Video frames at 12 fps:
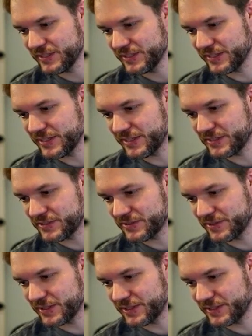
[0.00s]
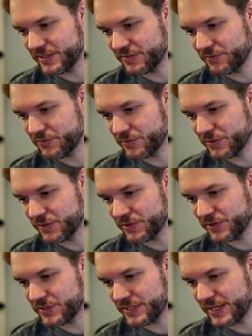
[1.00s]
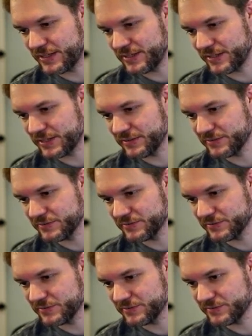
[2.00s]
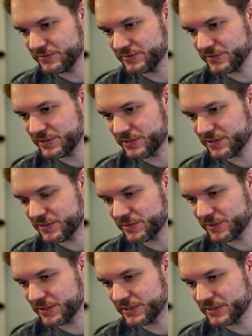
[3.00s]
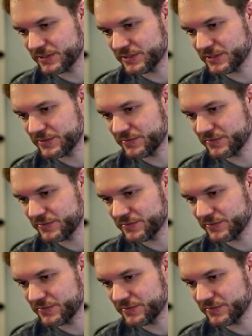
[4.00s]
And so then for this ending, this all works.